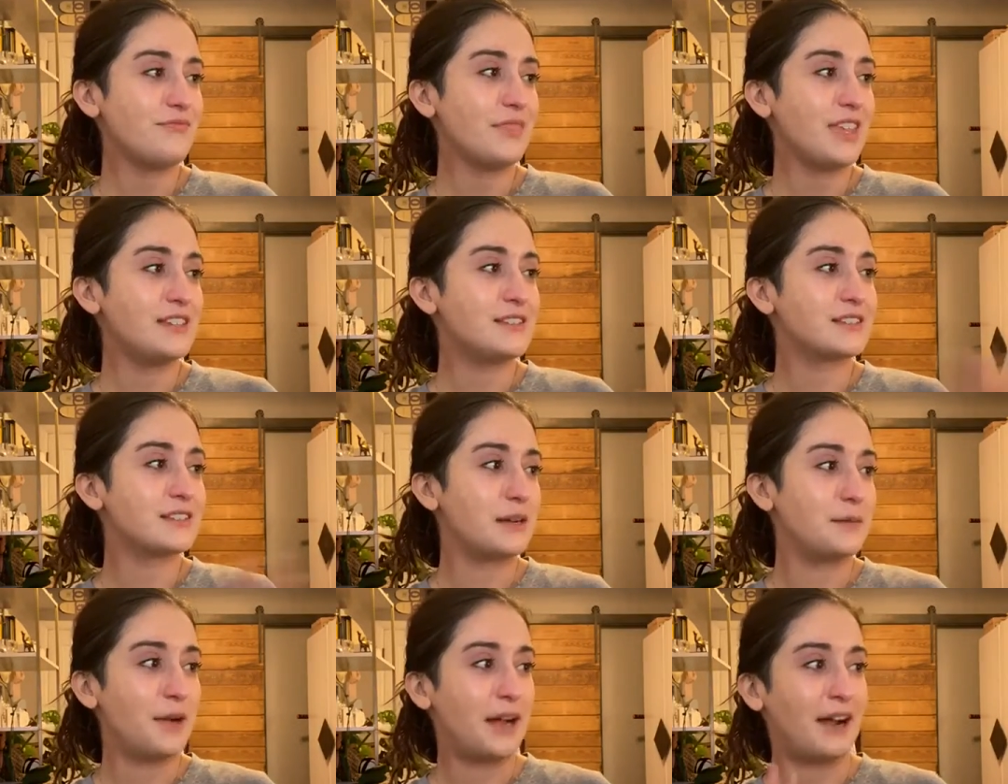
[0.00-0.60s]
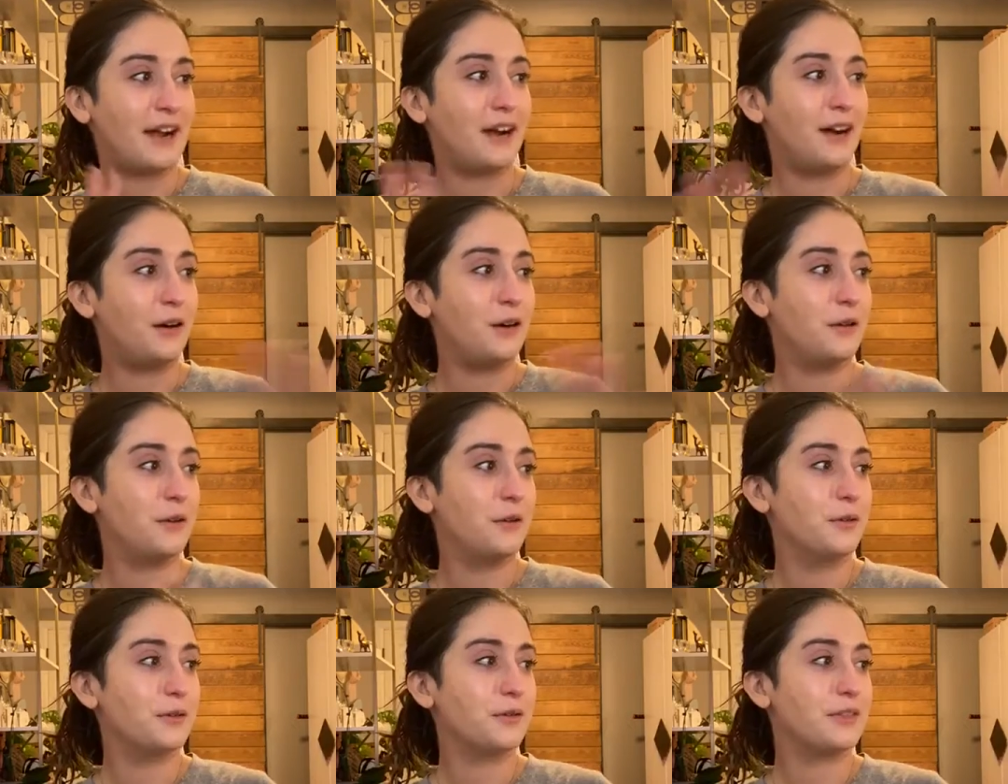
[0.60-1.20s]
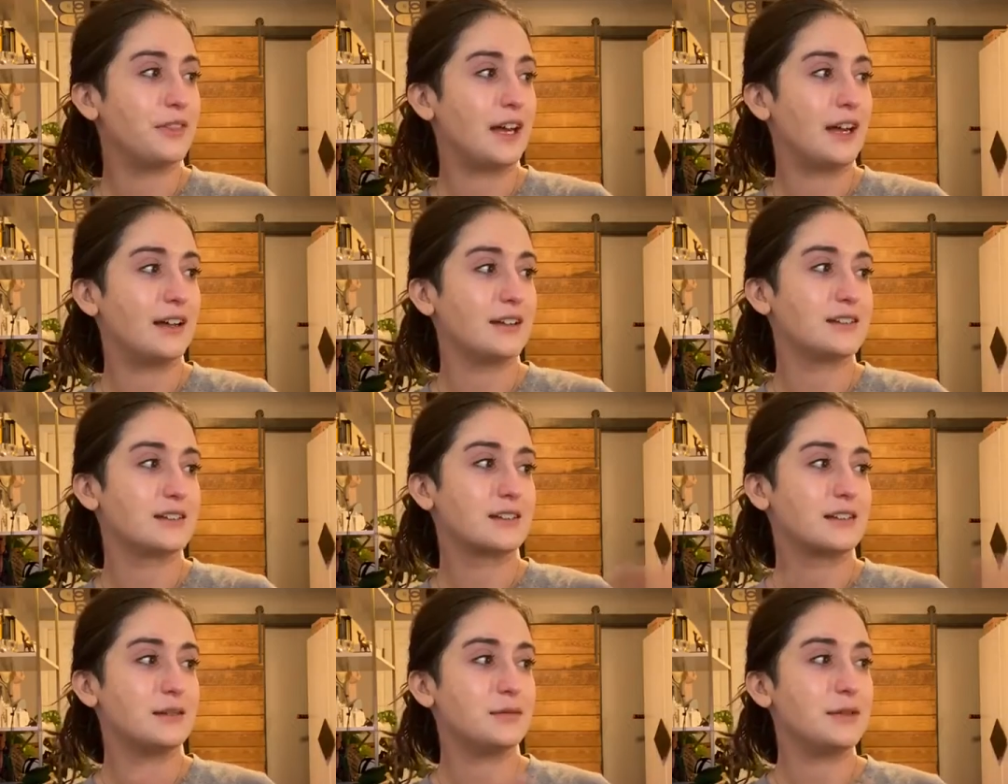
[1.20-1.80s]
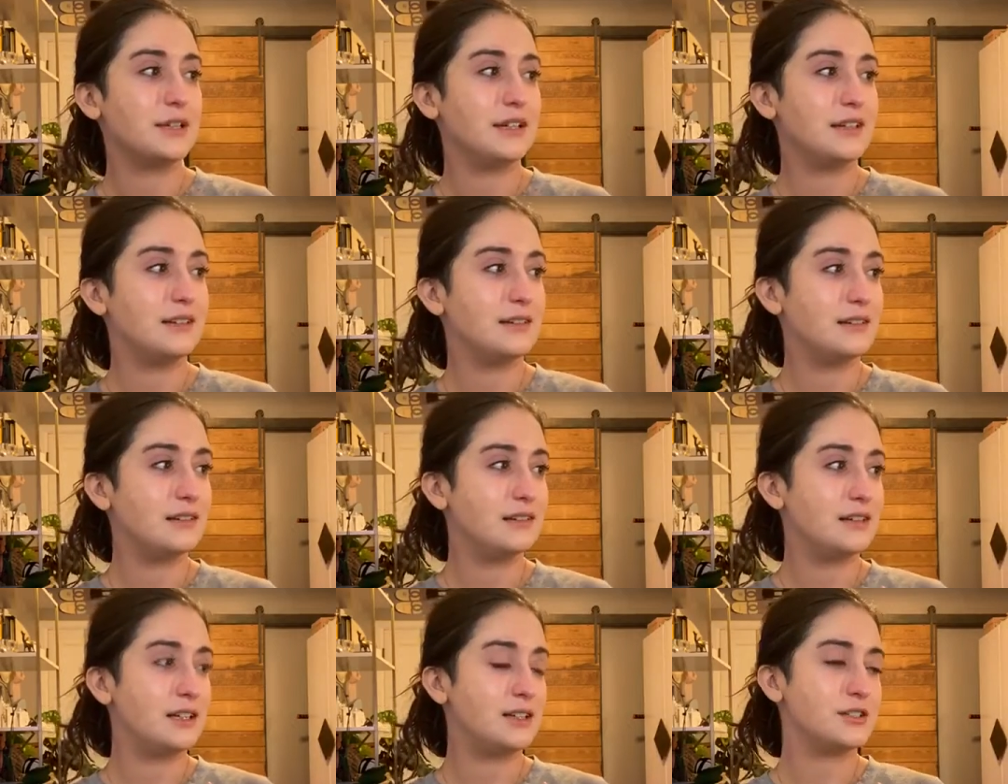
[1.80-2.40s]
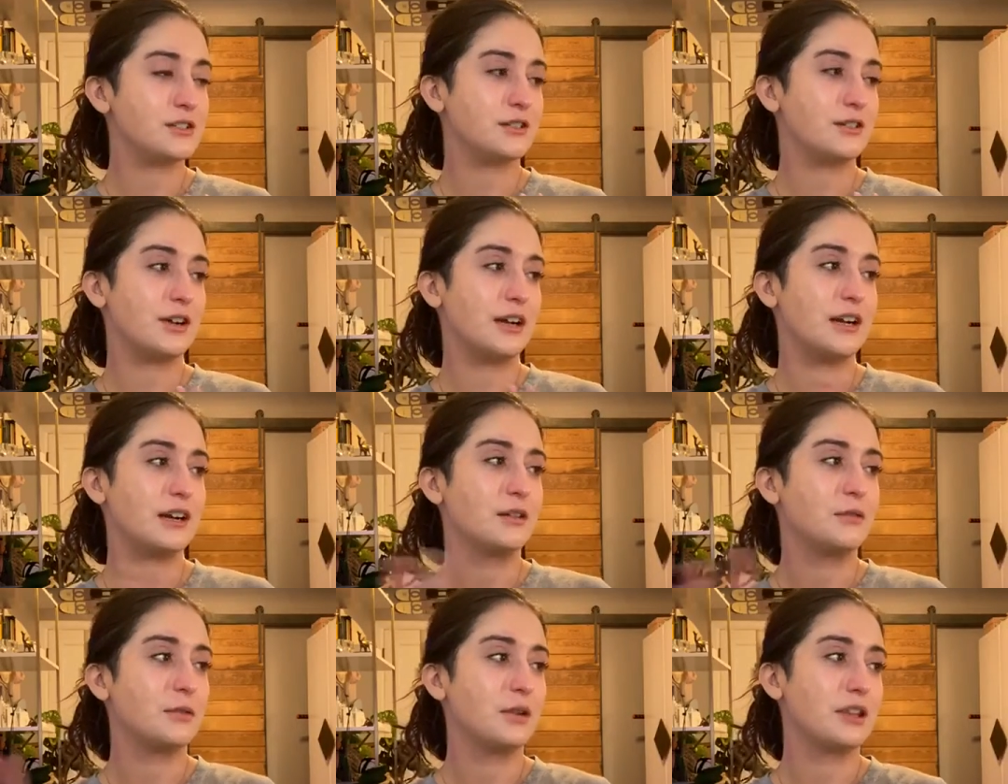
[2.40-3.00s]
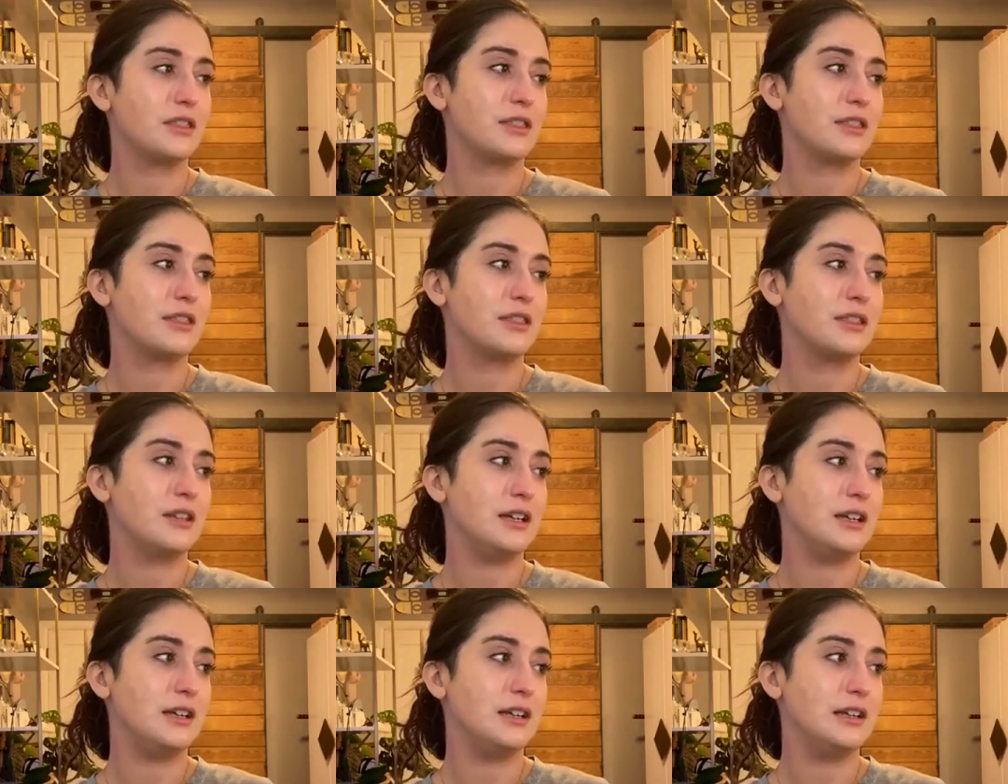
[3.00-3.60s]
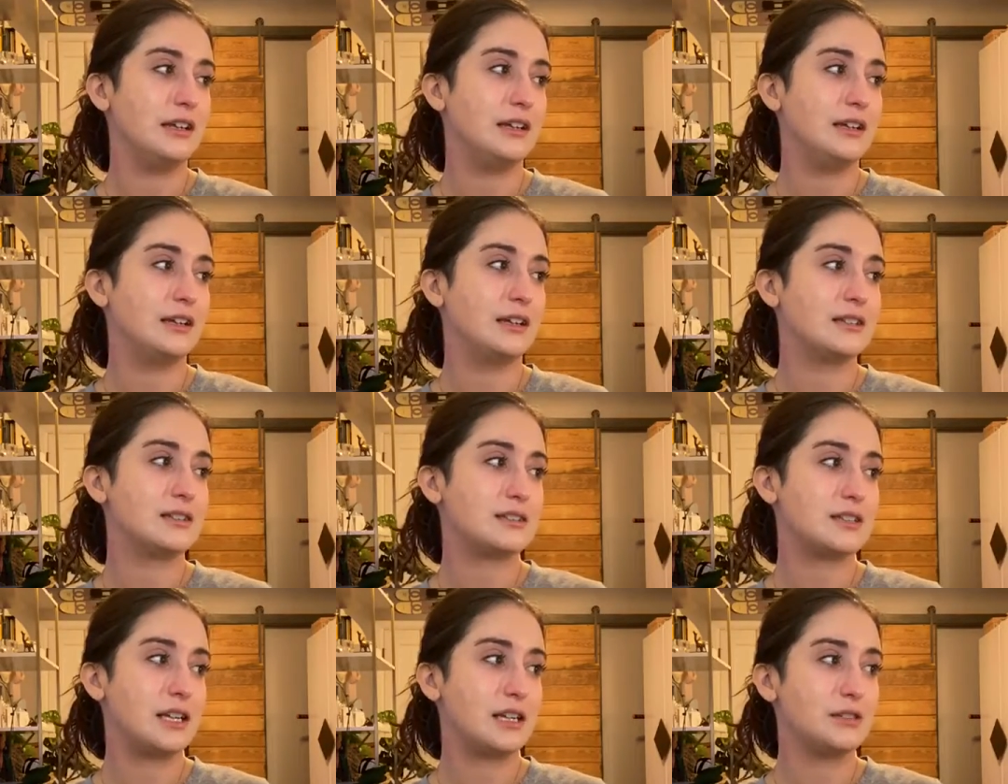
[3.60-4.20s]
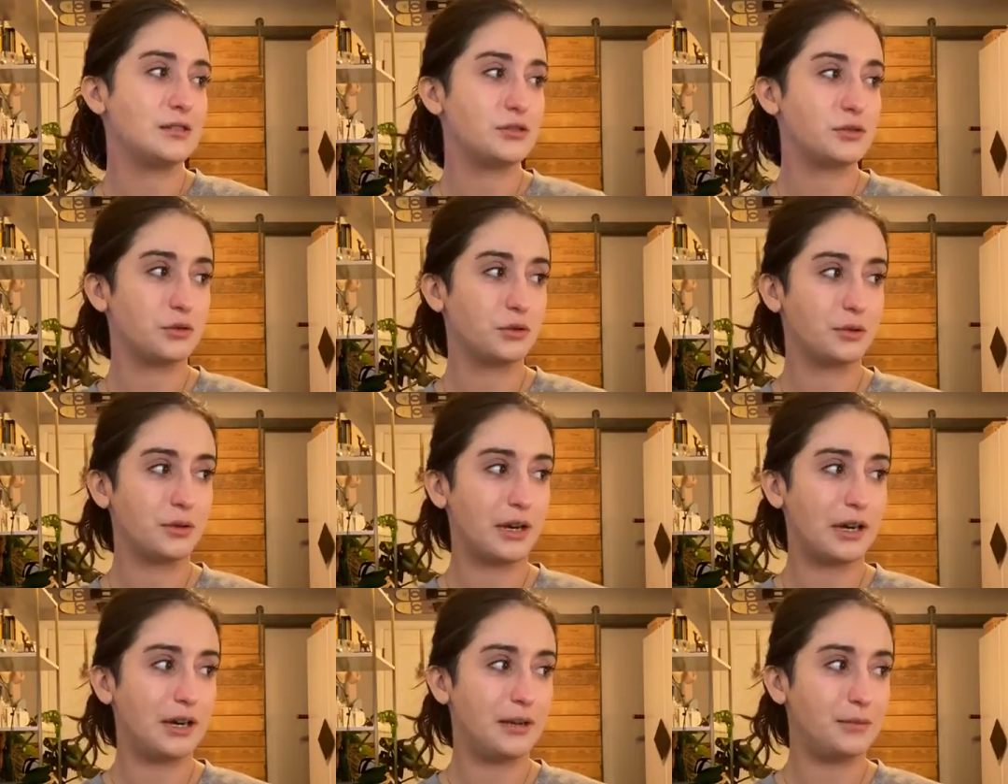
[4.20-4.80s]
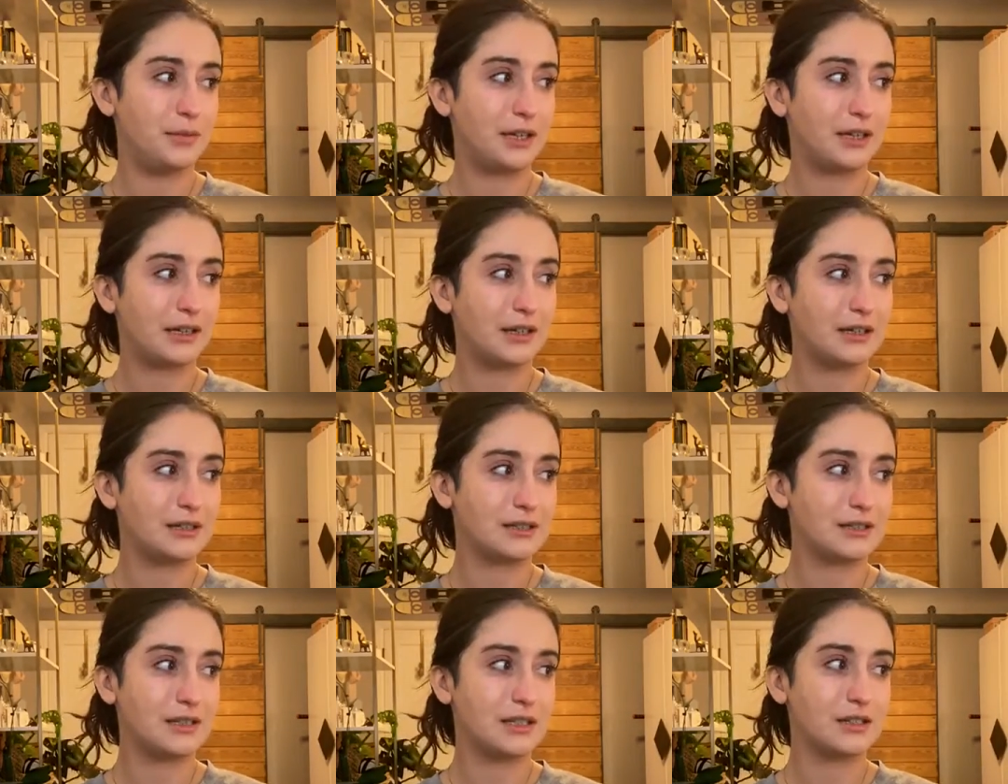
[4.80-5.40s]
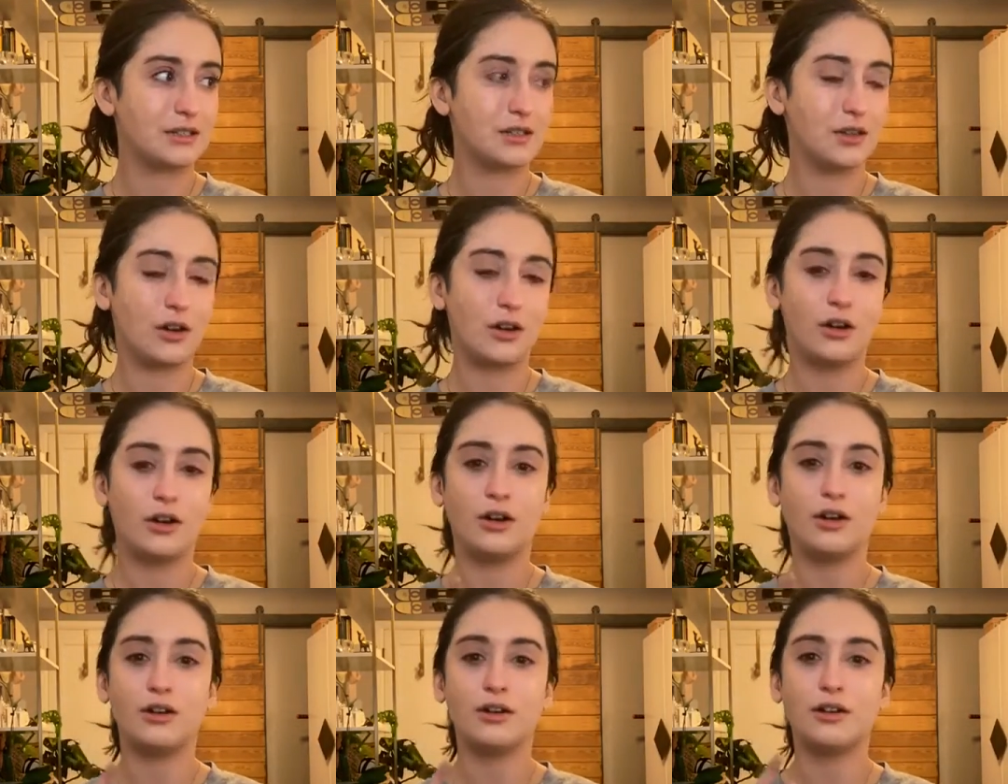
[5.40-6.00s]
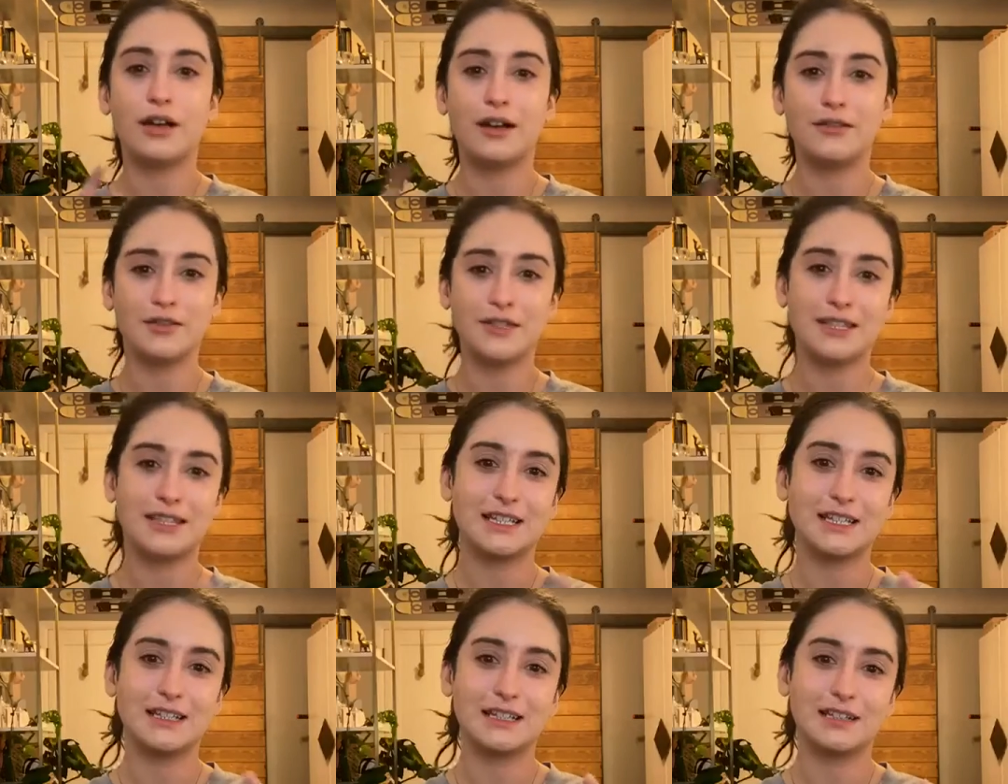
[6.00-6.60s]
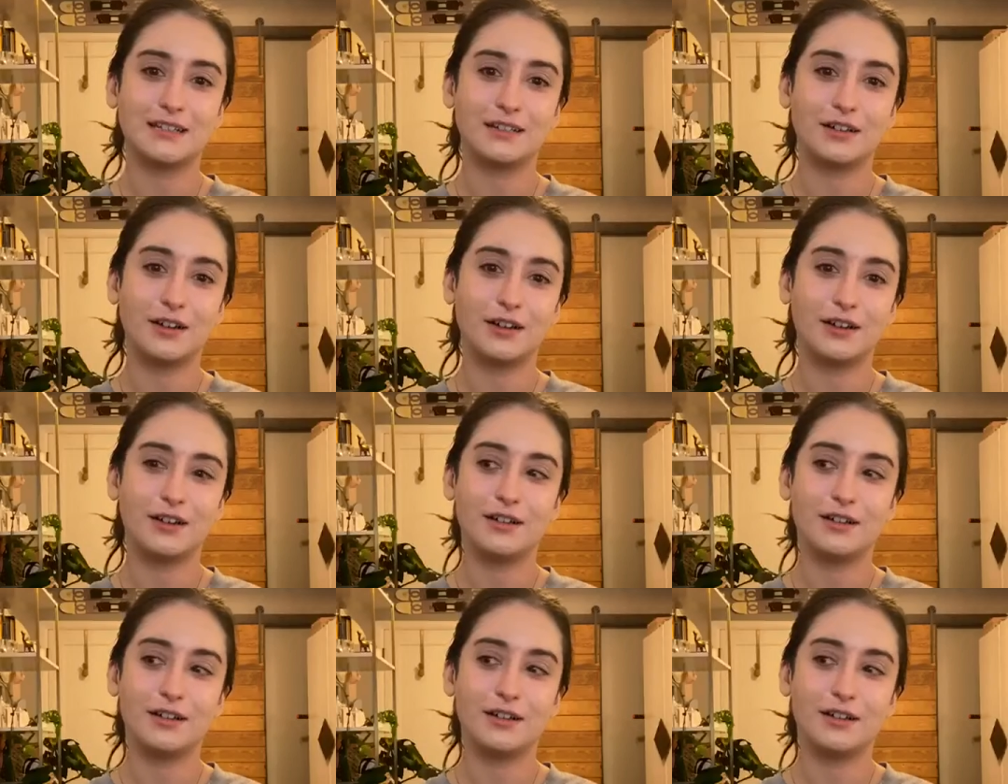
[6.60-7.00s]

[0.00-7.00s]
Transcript: somehow that's going to be integrated with the estate jewelry, because everything